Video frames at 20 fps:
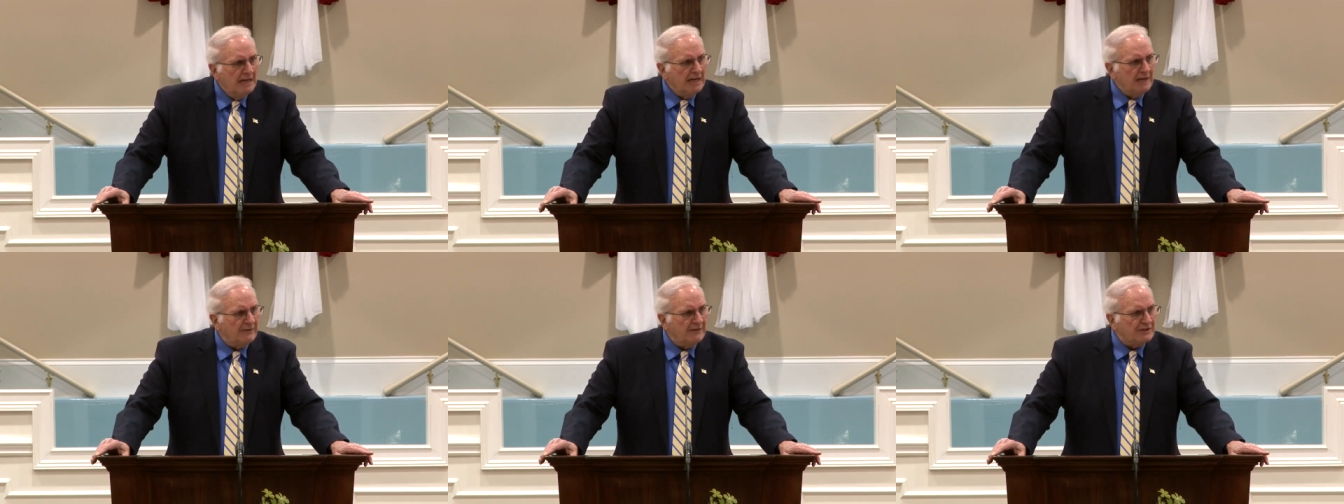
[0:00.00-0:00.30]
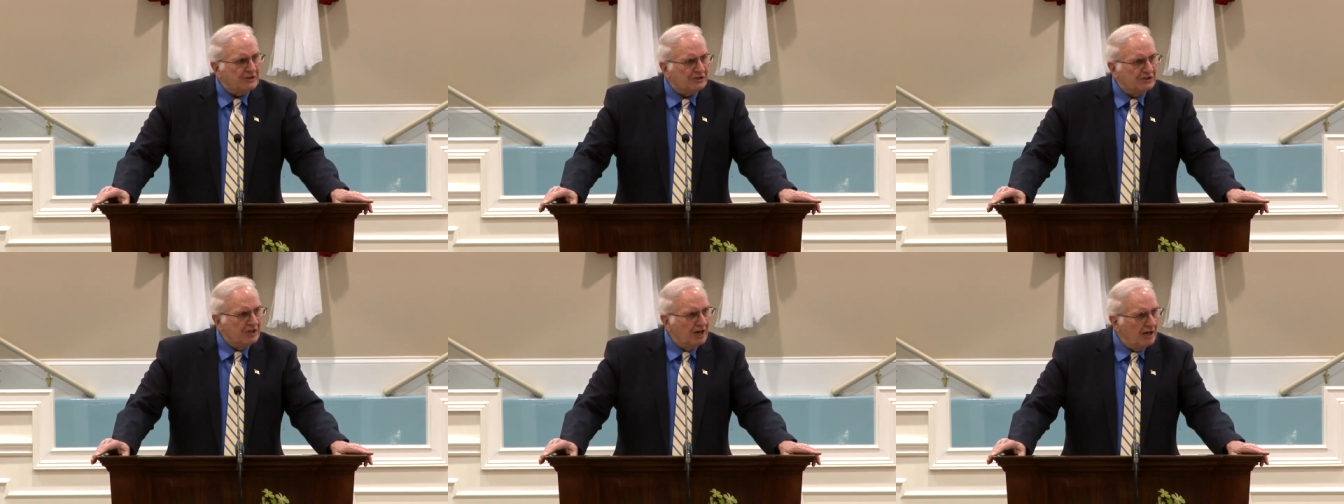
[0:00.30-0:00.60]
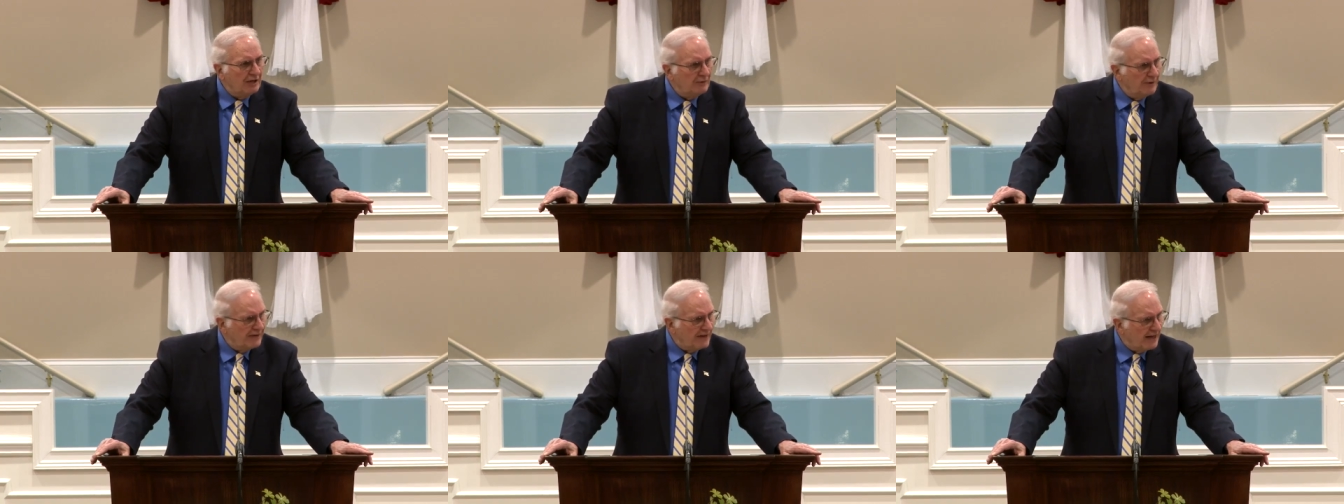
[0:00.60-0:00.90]
if it's
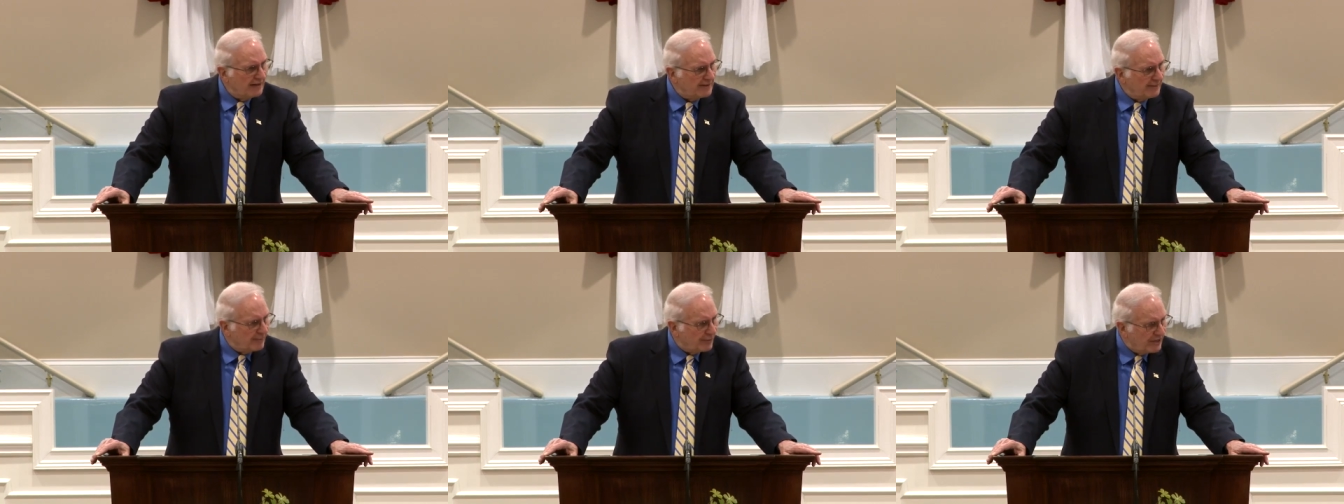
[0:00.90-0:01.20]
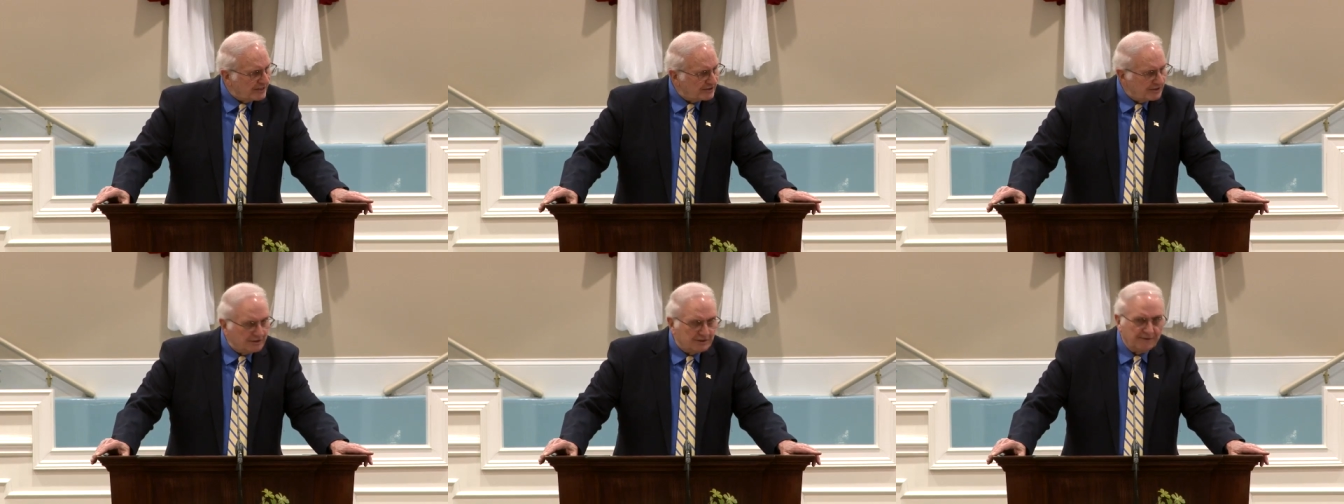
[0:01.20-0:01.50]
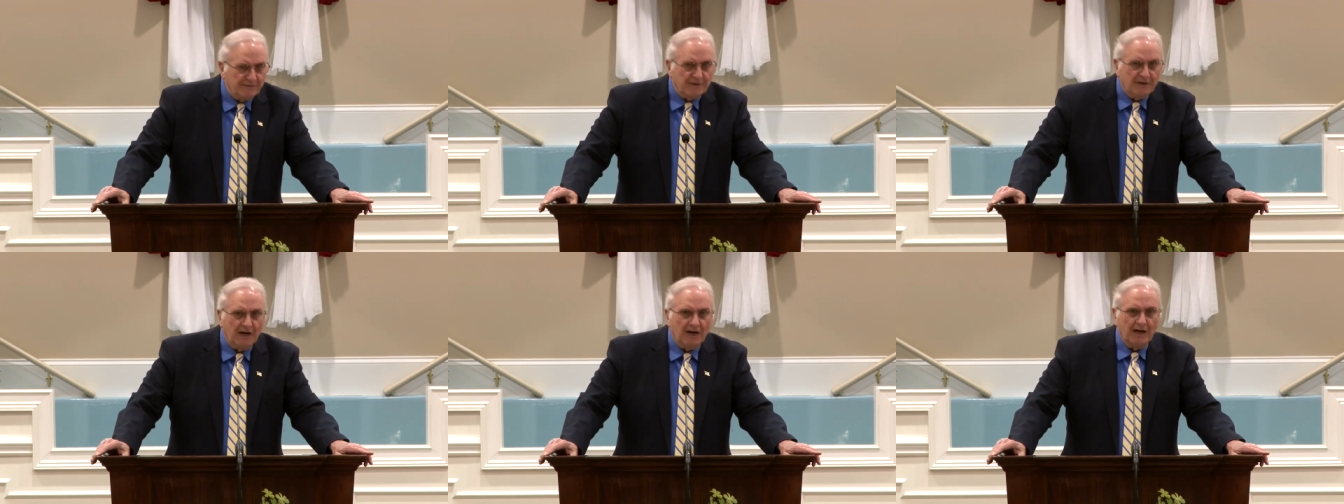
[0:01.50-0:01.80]
done without the presence
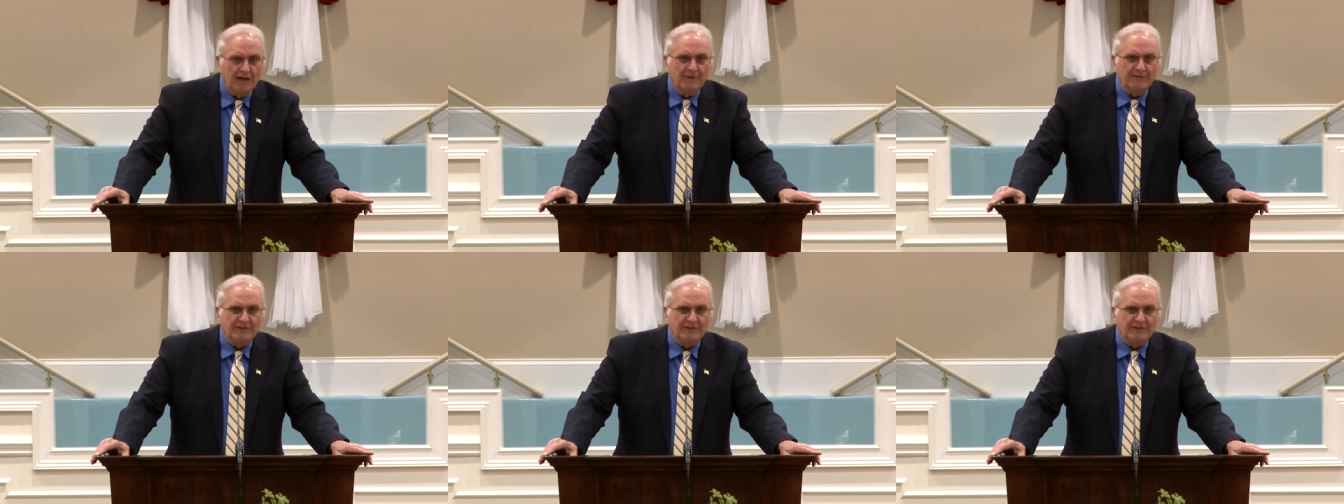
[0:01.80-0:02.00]
of God,